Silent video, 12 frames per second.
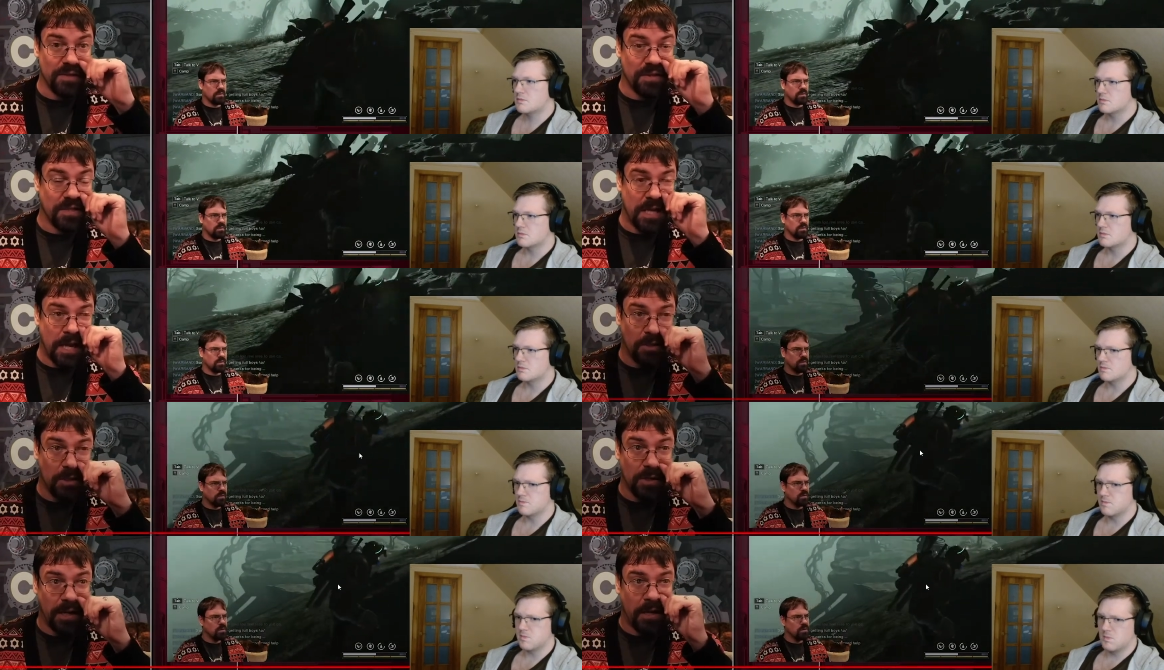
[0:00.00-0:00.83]
Speaker 1: the
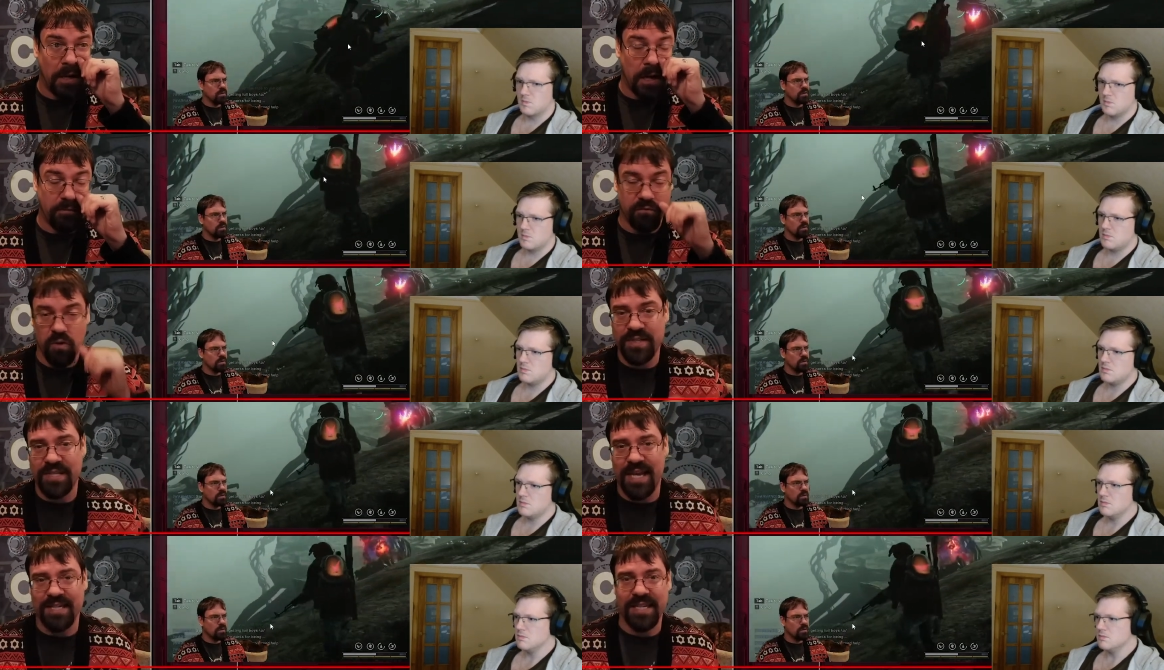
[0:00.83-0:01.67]
dialogue and, and
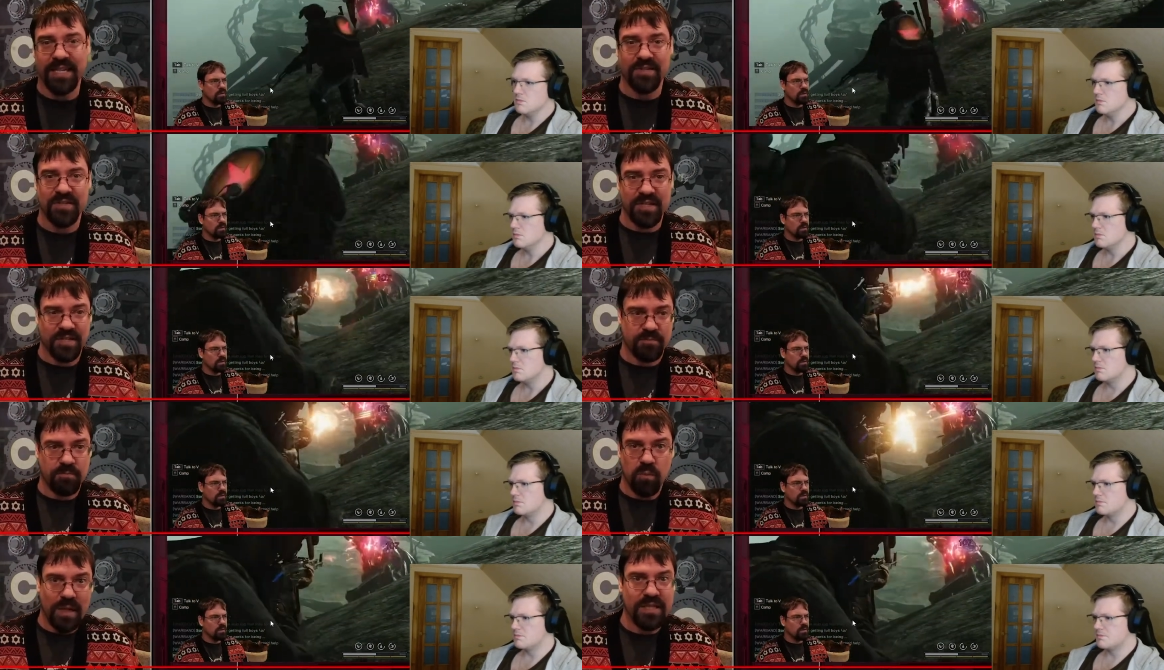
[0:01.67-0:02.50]
voice acting is is
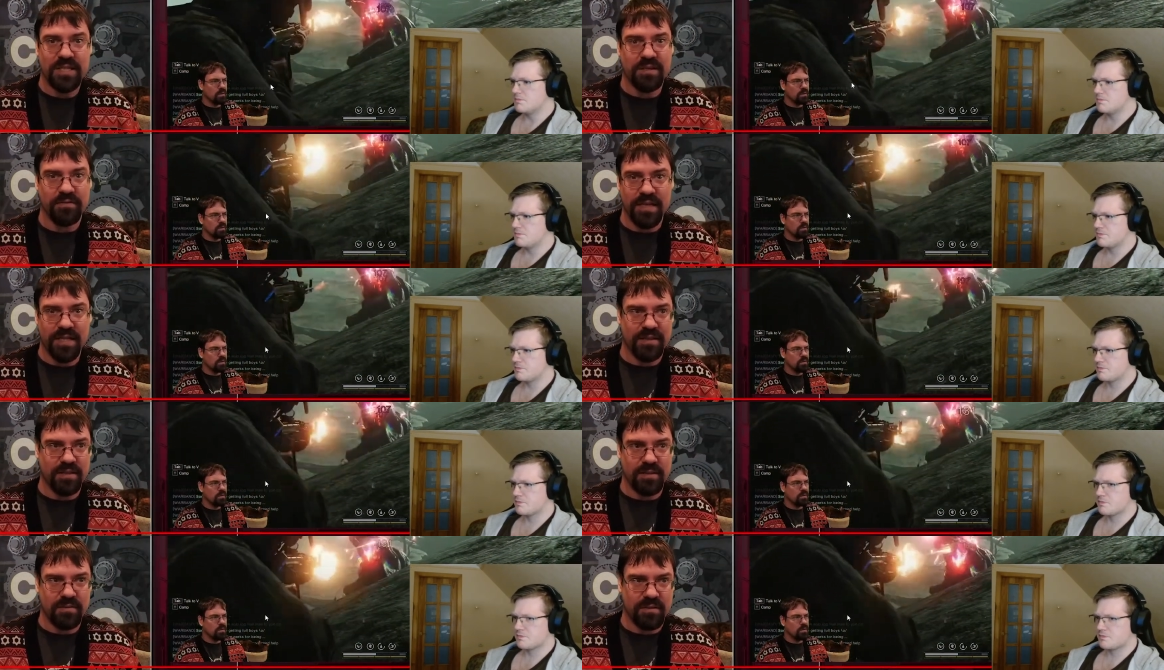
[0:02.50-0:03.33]
relatively
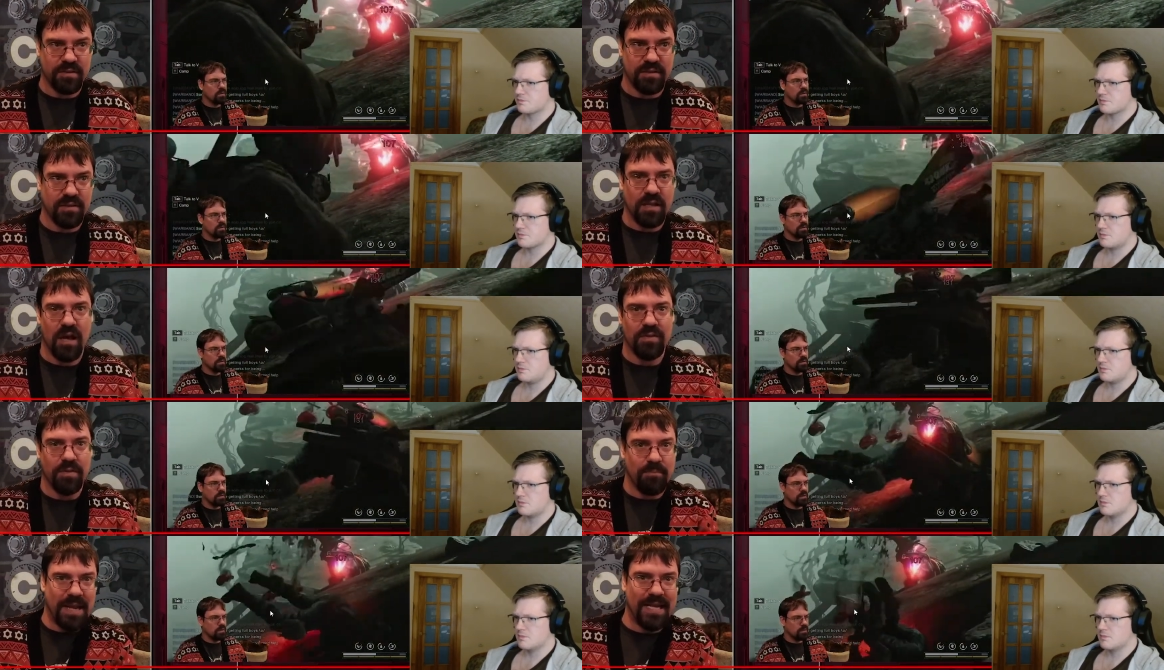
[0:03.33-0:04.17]

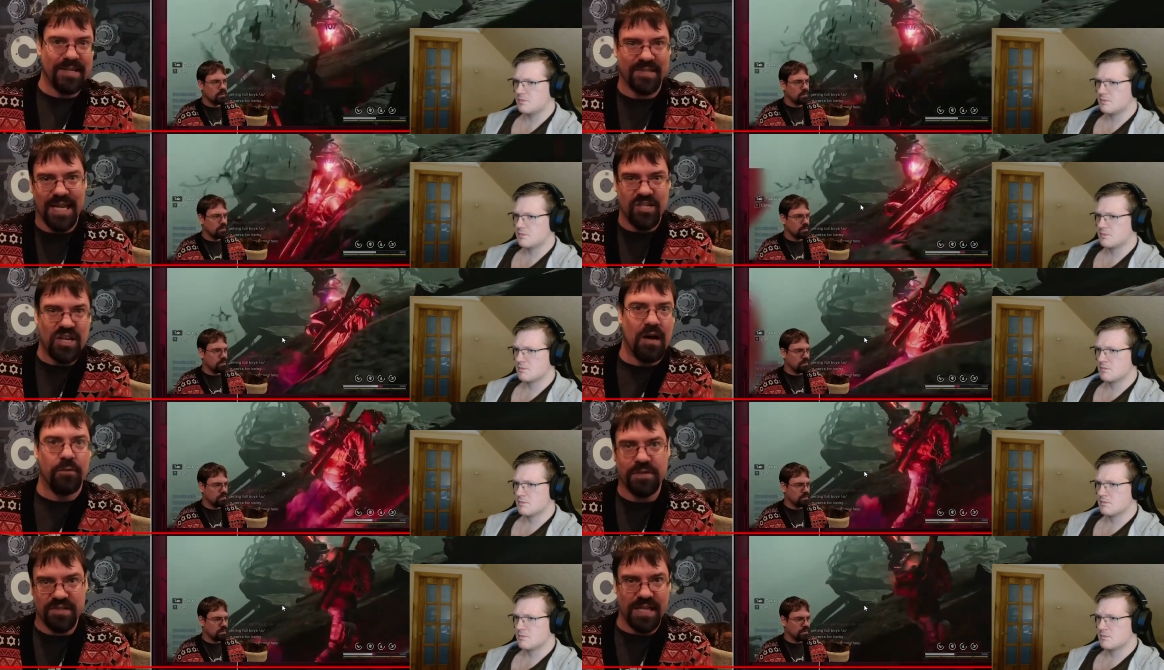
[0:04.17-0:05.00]
on the beta slash
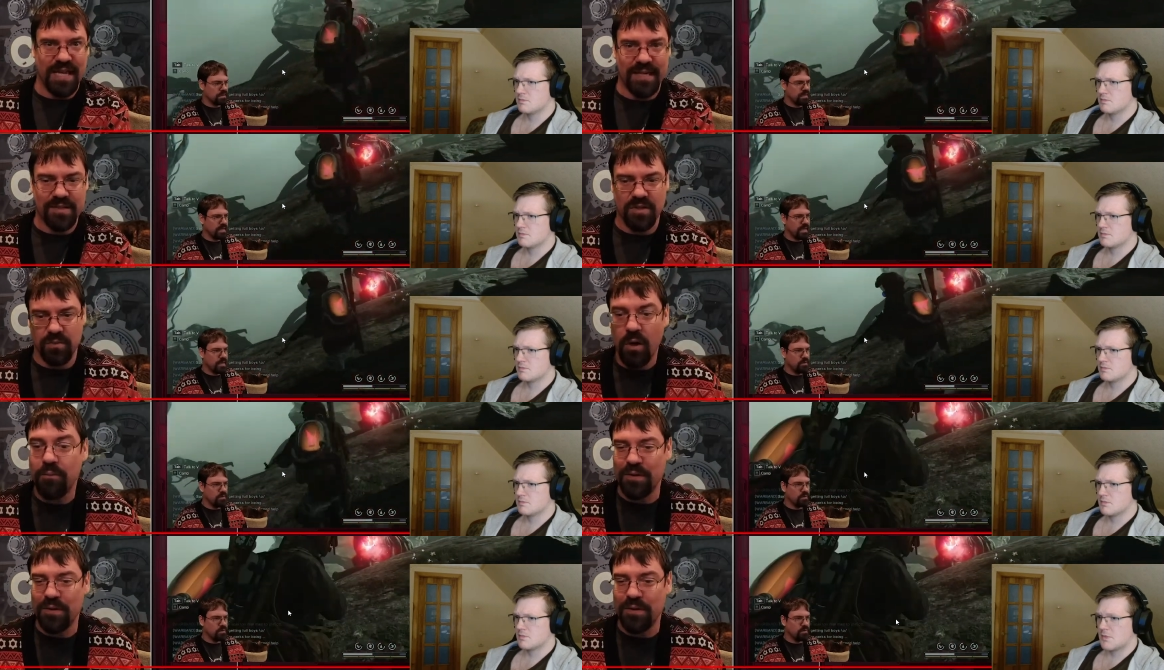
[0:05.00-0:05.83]
alpha side, so
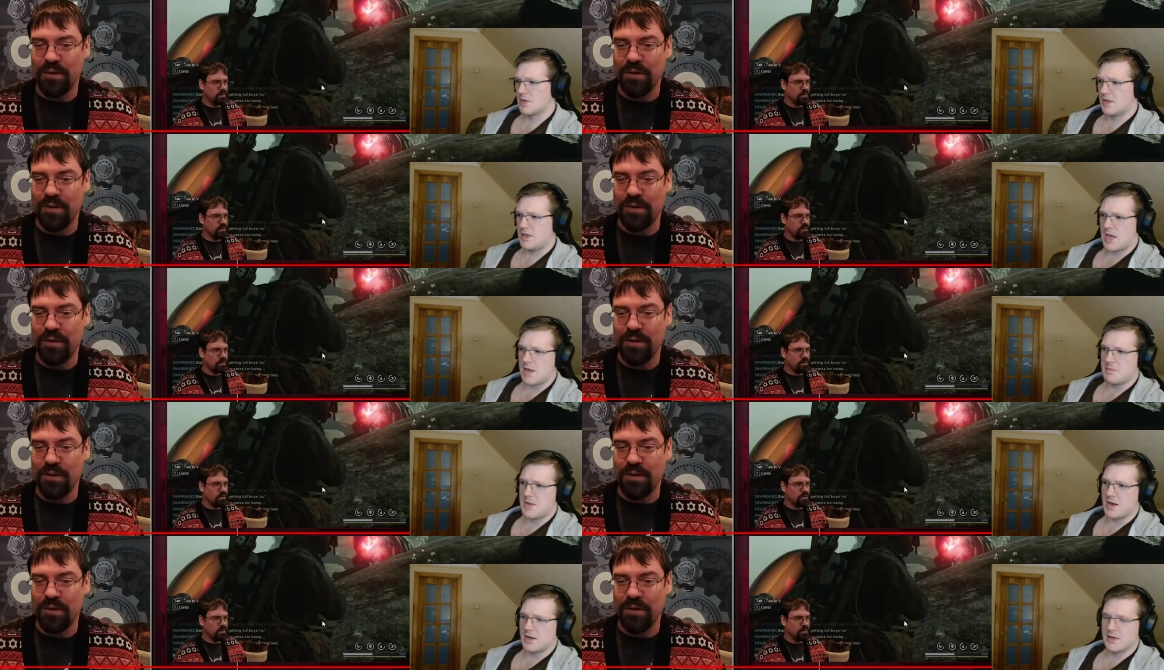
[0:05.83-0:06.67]
hopefully. We'll
Speaker 2: yeah, I'm
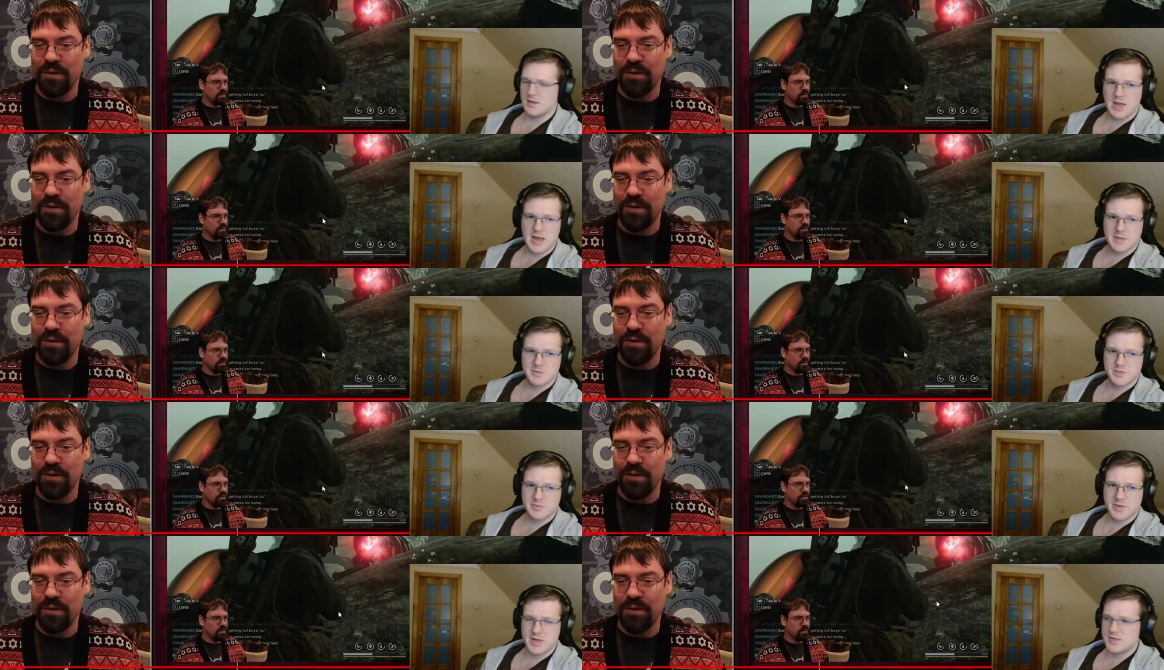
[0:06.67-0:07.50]
not gonna lie. I'm
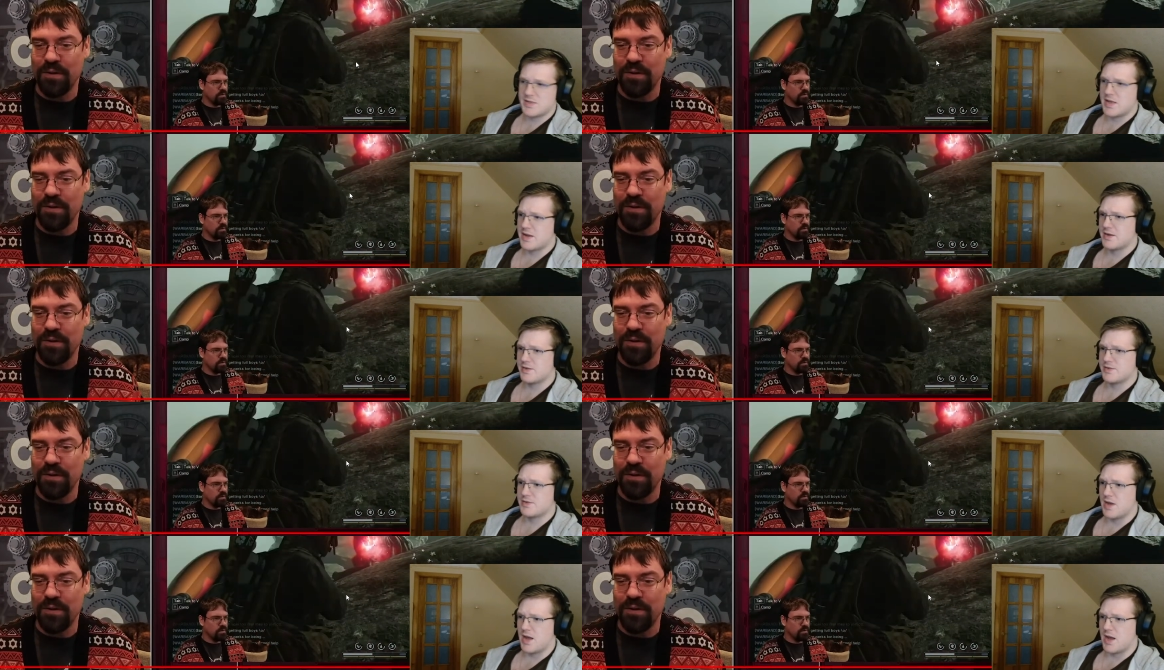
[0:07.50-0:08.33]
surprised that it
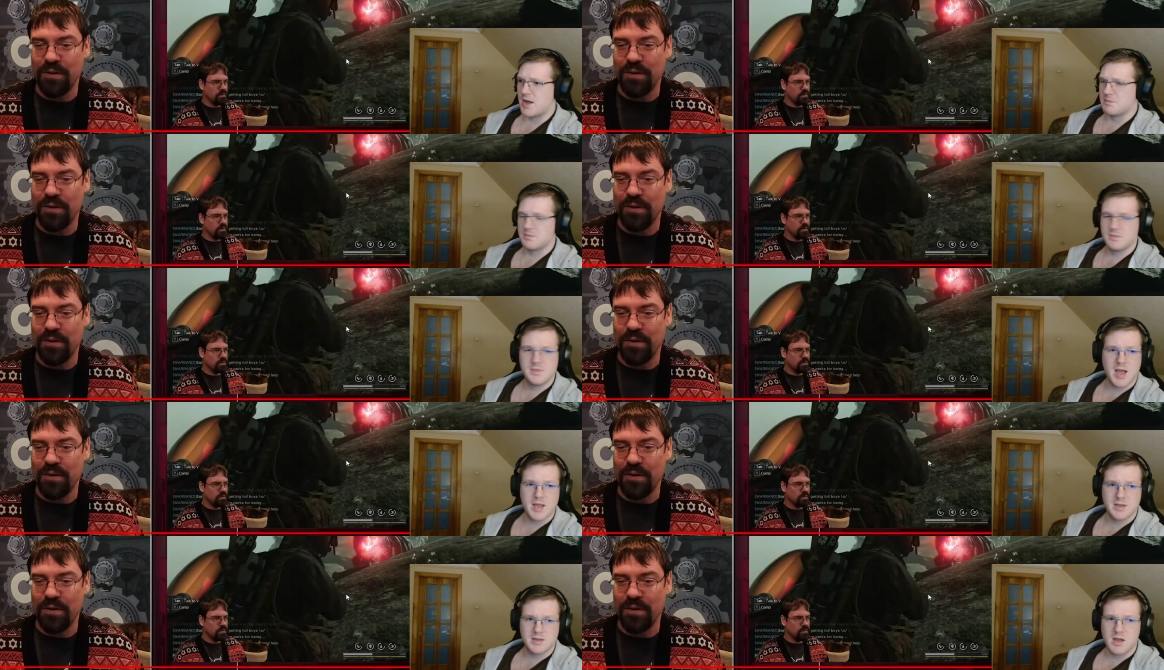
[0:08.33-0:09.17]
is. Uh,
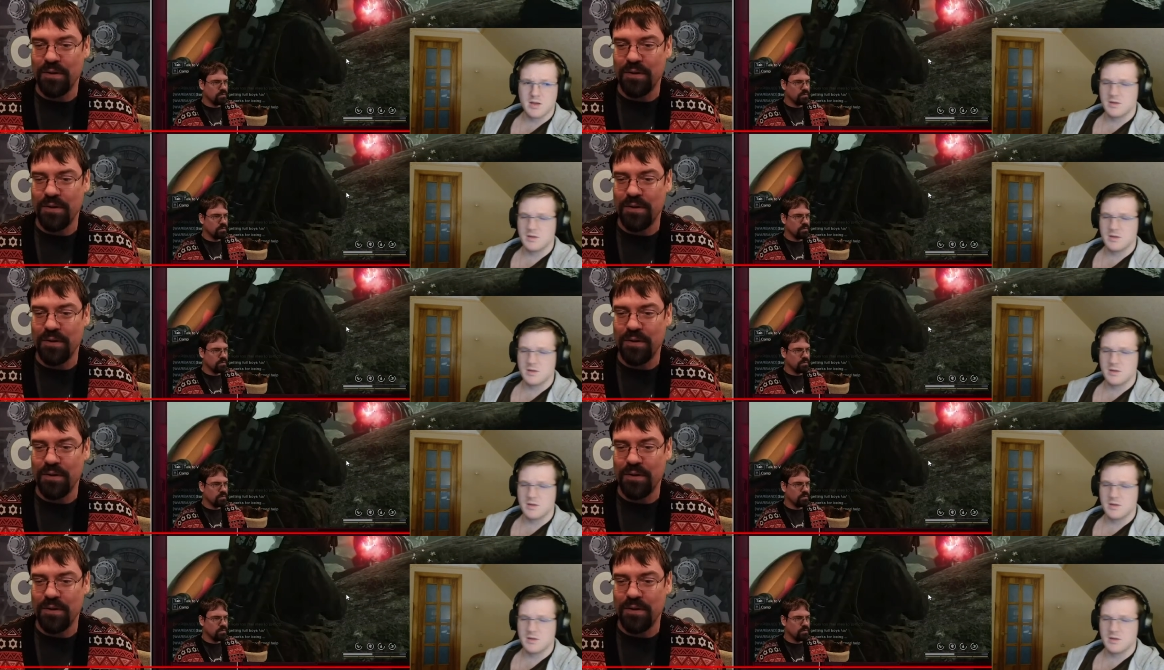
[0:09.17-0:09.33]
dialogue